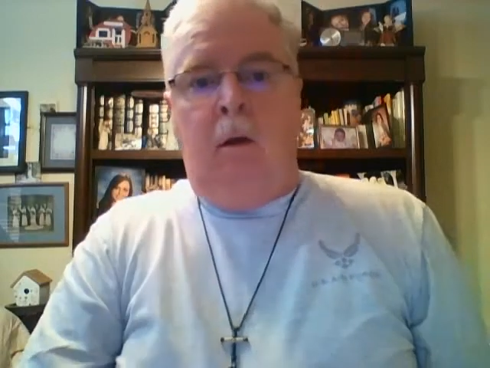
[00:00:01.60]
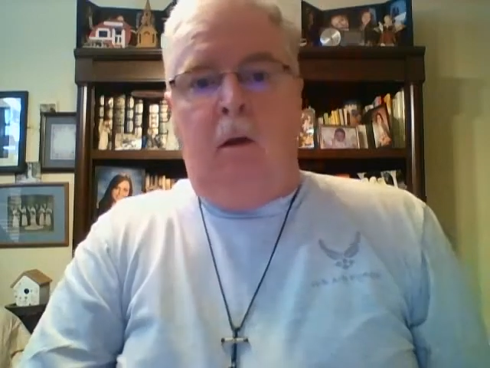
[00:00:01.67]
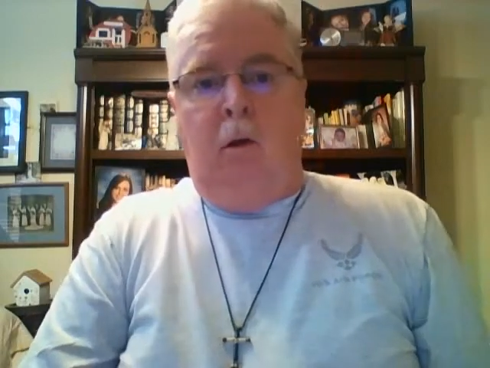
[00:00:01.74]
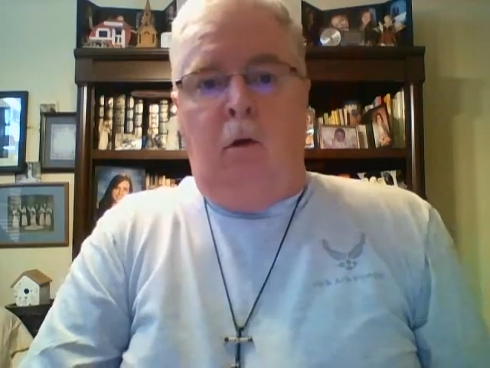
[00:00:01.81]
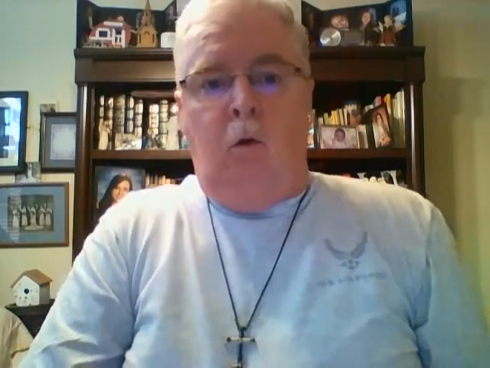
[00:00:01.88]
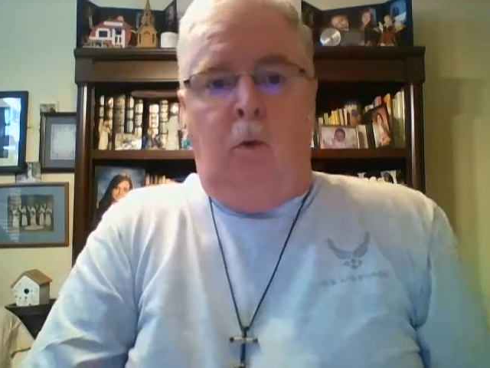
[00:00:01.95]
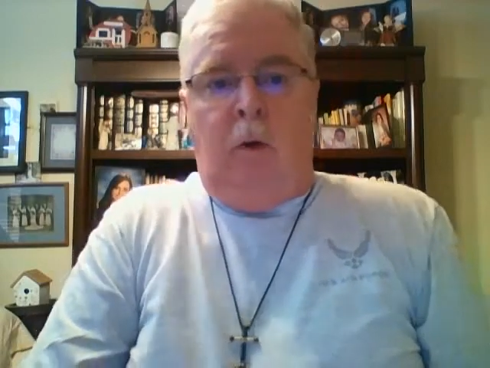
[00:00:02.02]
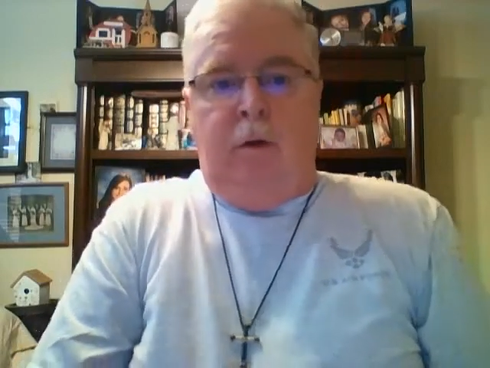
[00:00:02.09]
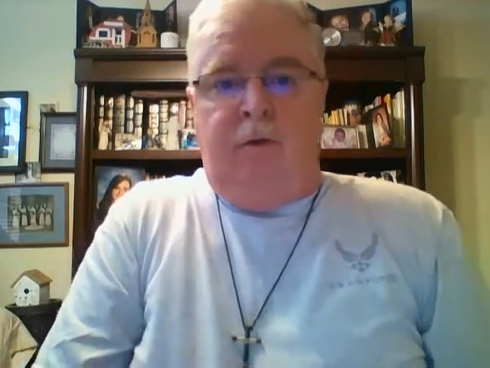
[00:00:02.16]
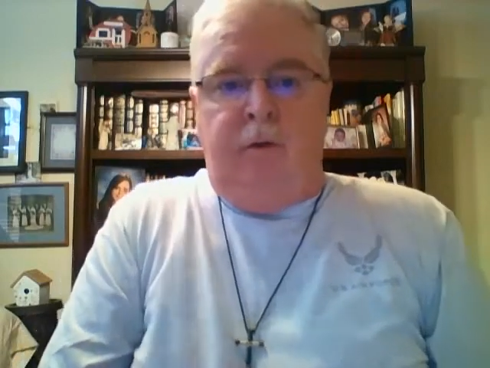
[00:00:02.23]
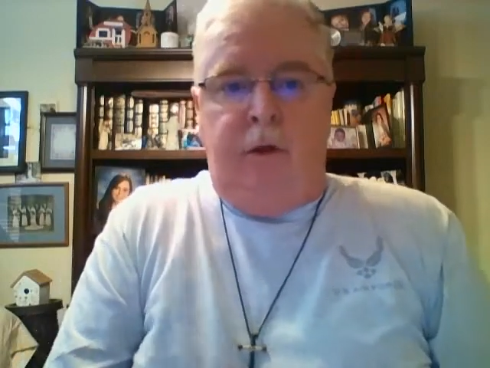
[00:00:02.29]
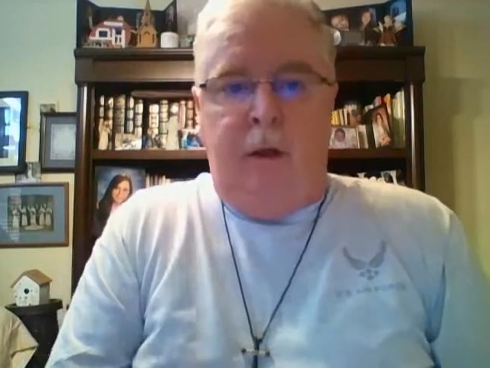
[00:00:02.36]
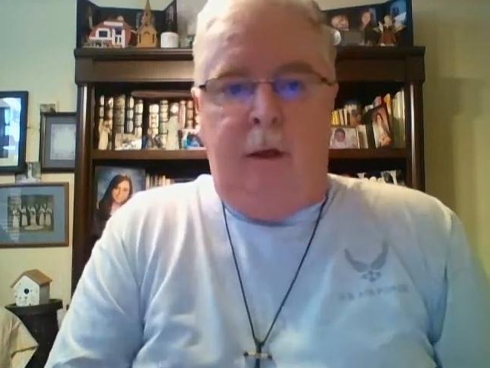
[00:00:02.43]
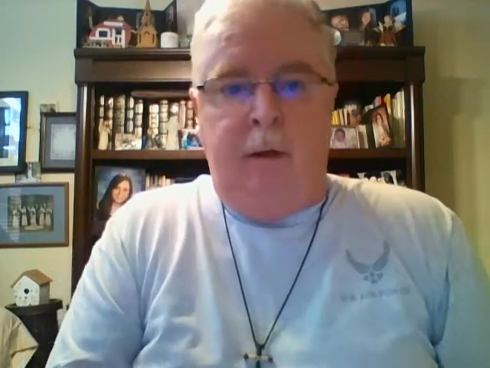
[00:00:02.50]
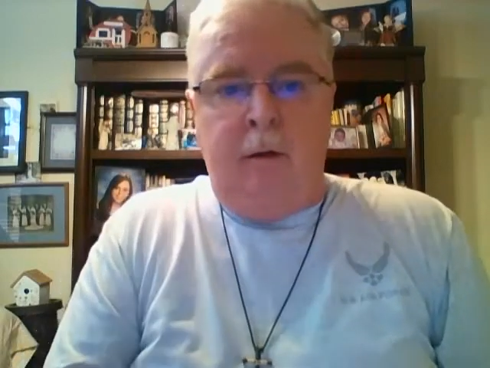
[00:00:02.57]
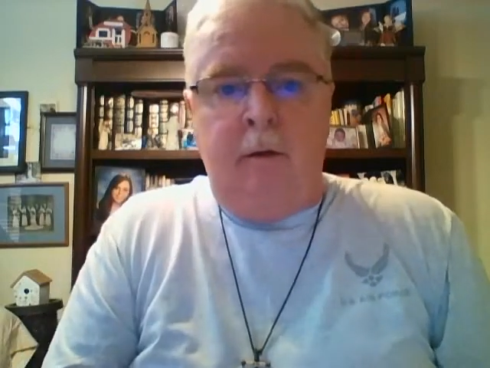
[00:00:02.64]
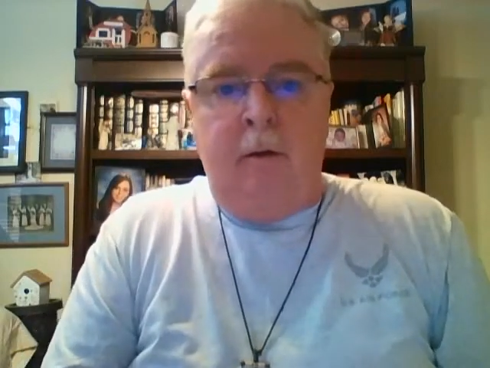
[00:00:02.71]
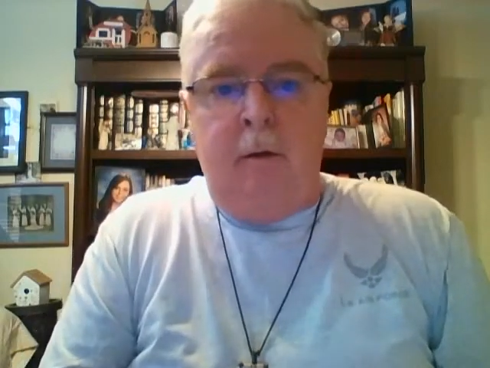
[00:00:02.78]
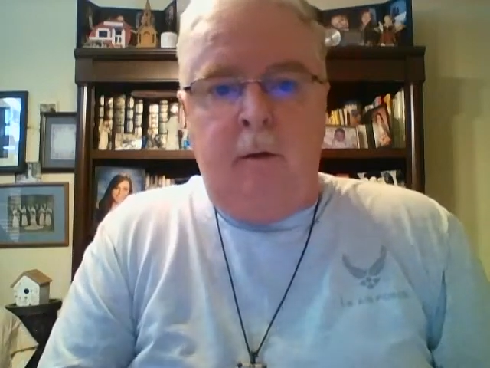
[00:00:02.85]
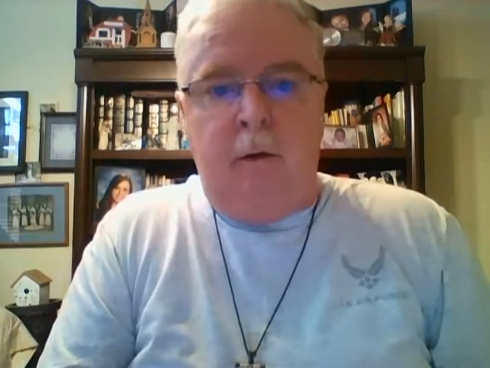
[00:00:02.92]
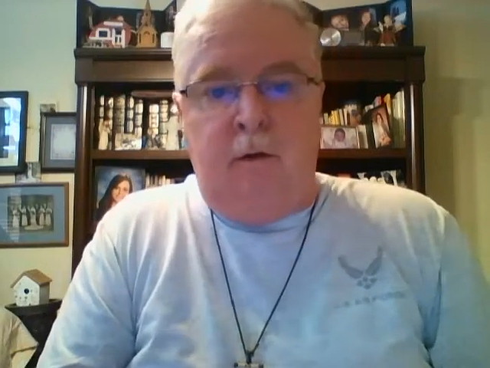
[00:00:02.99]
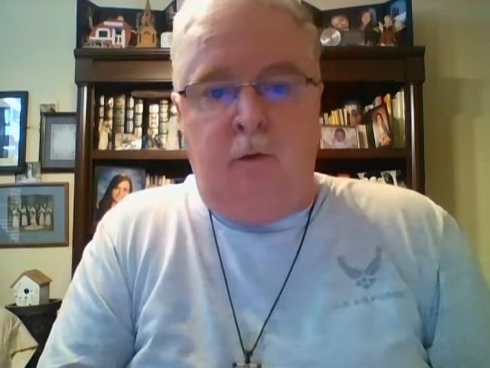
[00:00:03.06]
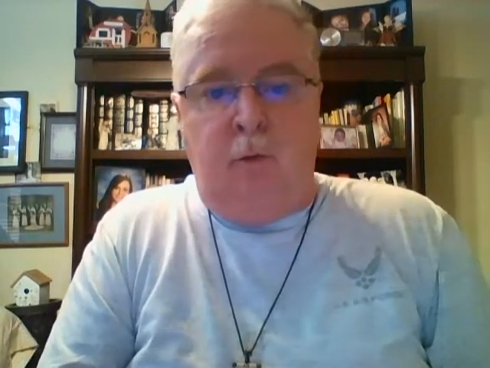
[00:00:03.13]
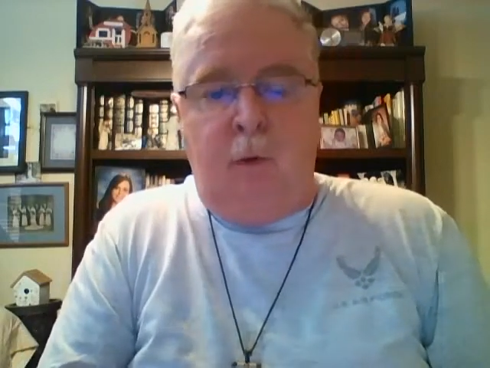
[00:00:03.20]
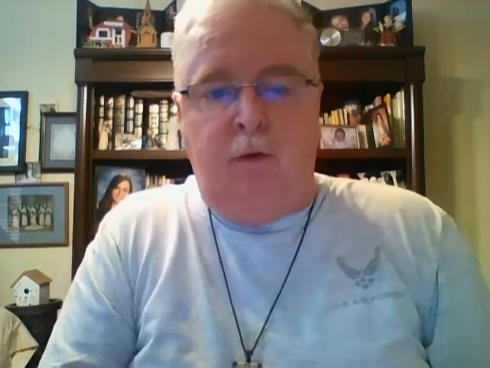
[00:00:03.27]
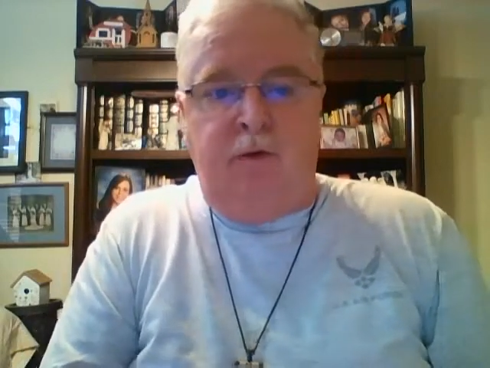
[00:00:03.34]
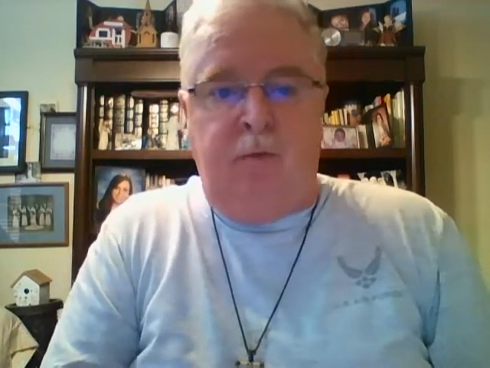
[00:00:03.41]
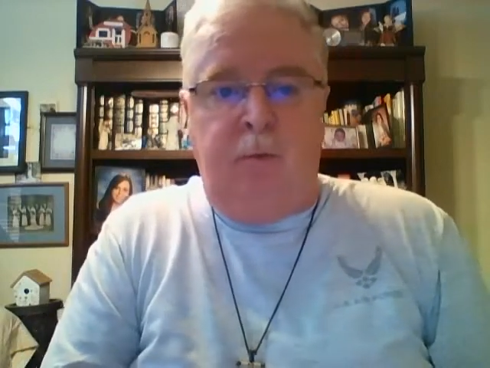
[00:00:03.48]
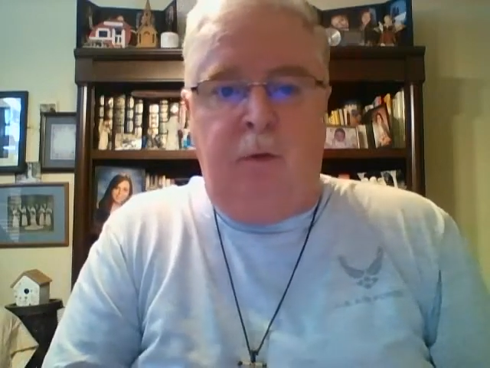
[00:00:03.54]
Hello once again, it's
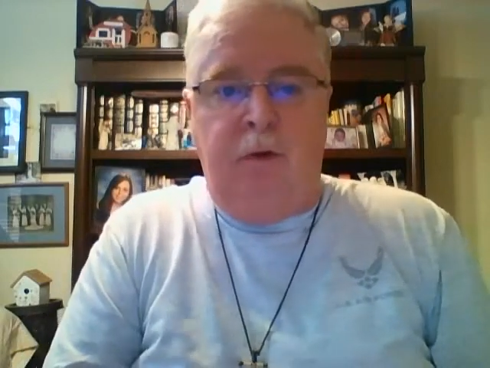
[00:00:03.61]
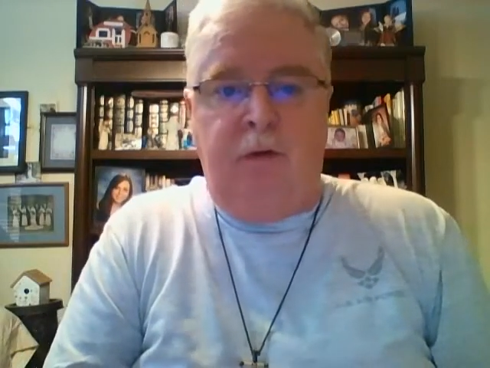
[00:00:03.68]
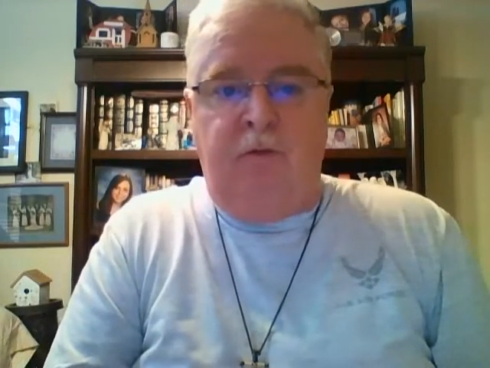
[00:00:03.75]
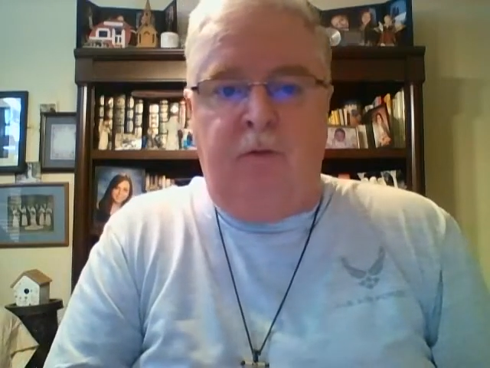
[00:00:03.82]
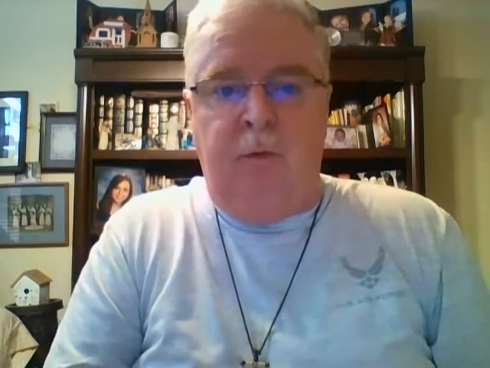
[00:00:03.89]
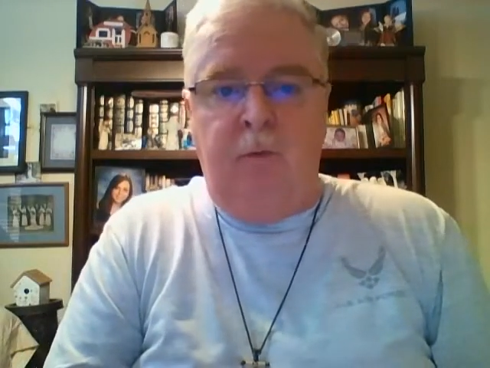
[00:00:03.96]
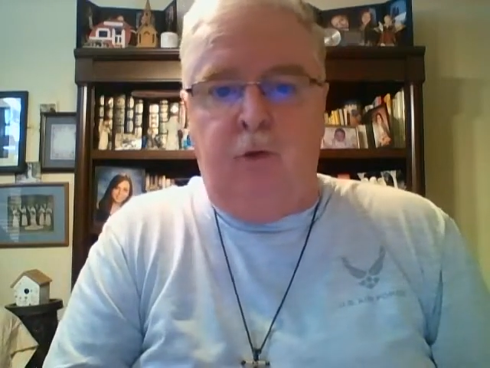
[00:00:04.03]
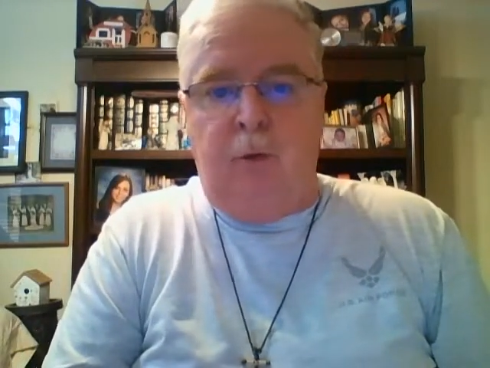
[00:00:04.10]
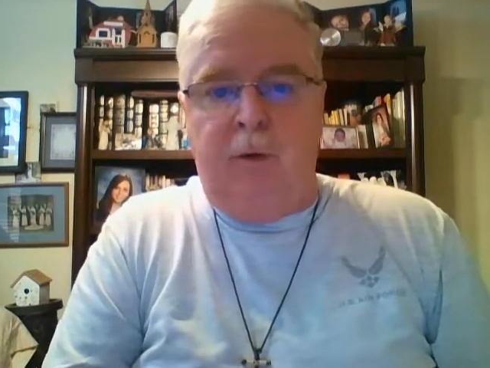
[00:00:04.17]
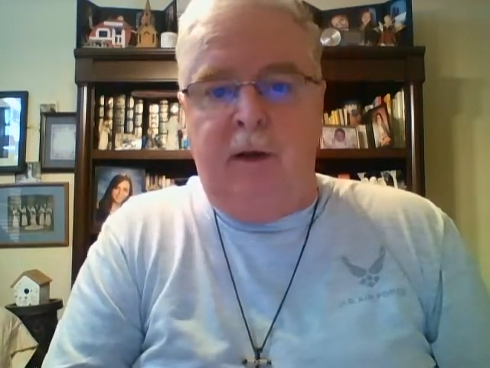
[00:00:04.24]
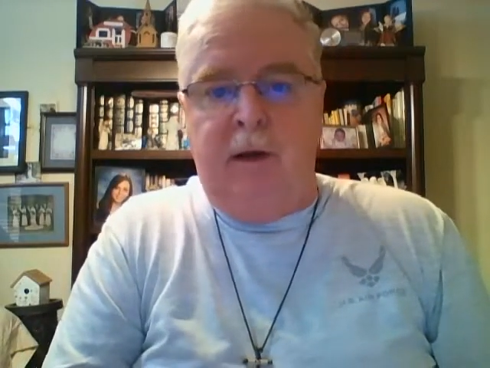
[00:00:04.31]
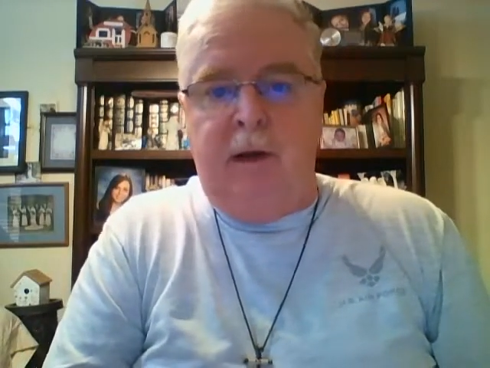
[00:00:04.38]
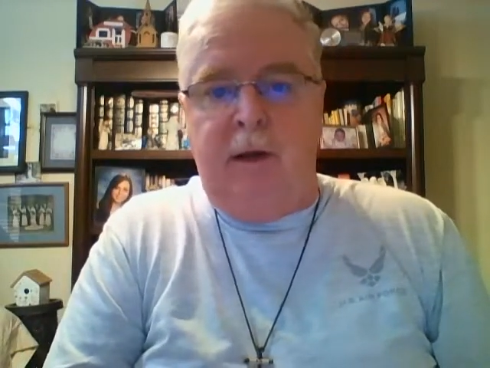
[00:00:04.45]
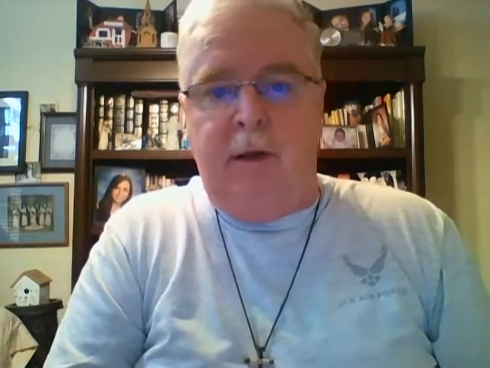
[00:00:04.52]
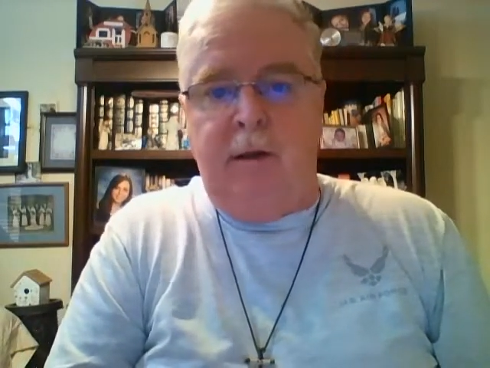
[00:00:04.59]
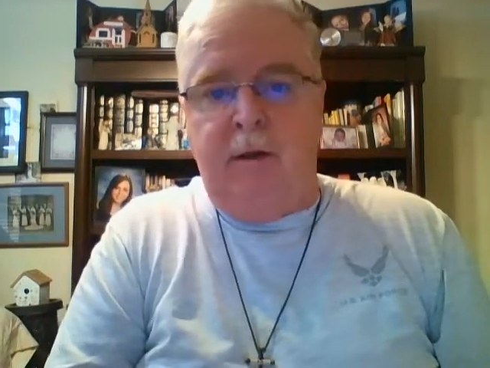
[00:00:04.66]
Rick Smith from Trinity